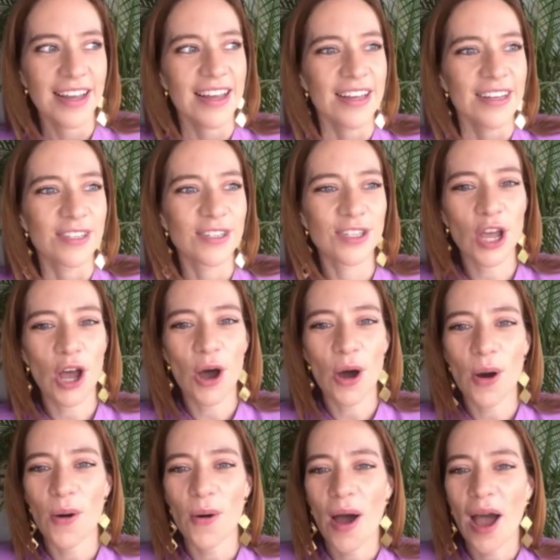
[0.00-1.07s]

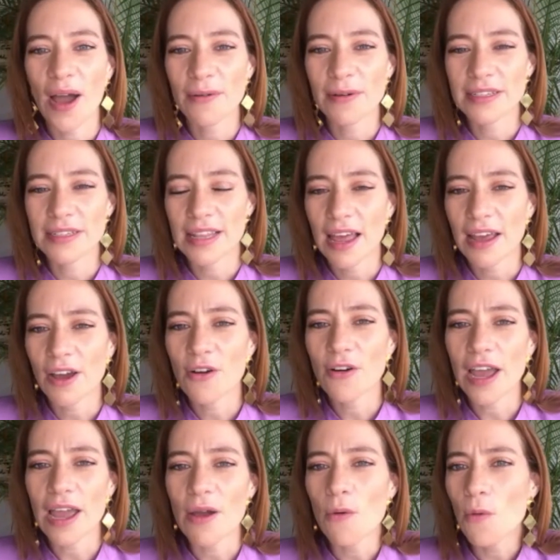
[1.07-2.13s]
So I was like,
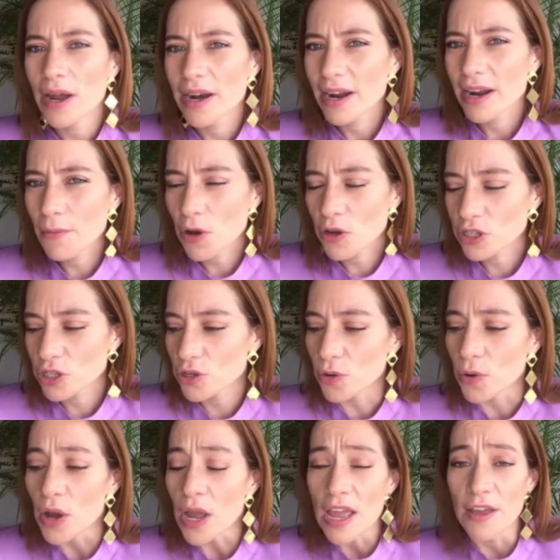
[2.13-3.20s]
okay, what I'm going to do?
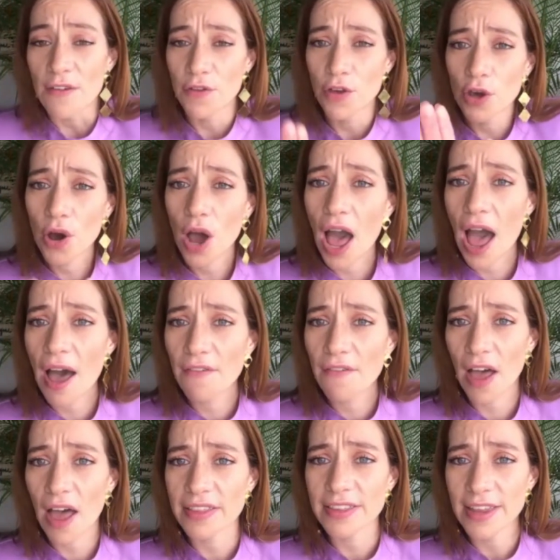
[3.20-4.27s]
If you have
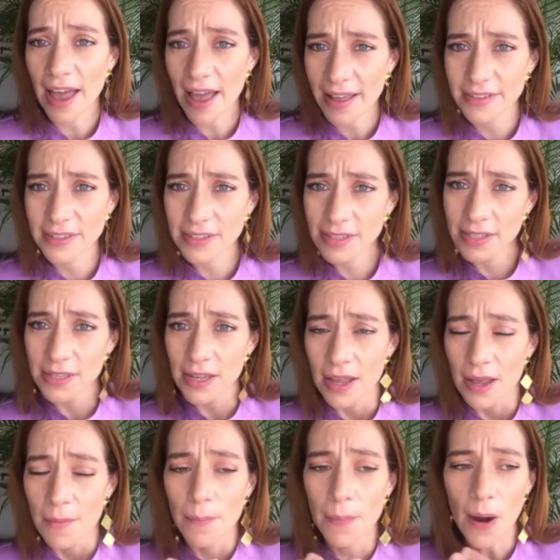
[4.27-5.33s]
a dance
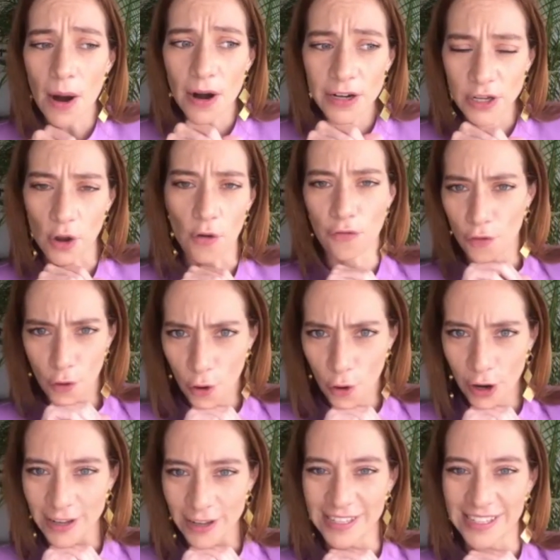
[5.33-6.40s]
part, of
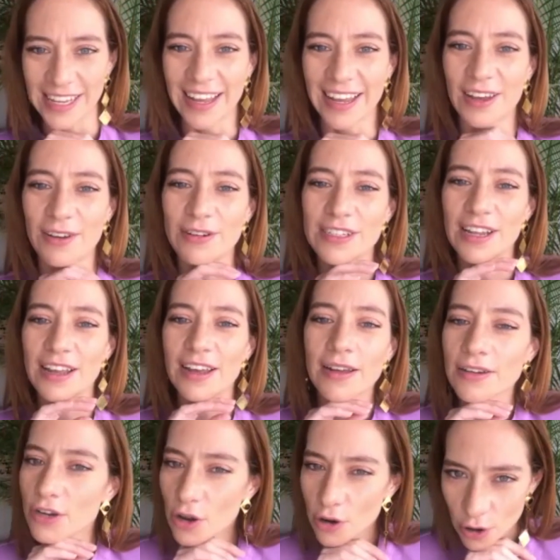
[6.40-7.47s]
course. And he was like,
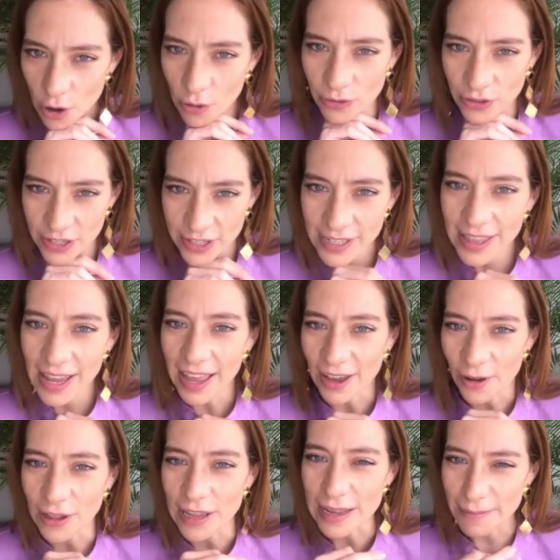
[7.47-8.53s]
no, this is like
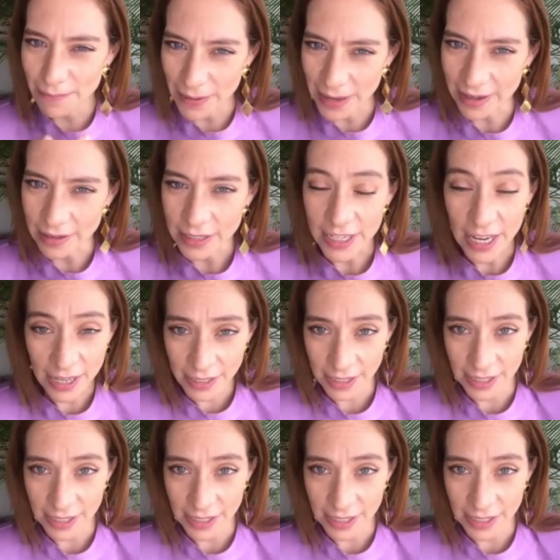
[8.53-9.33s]
Olympic. Yes,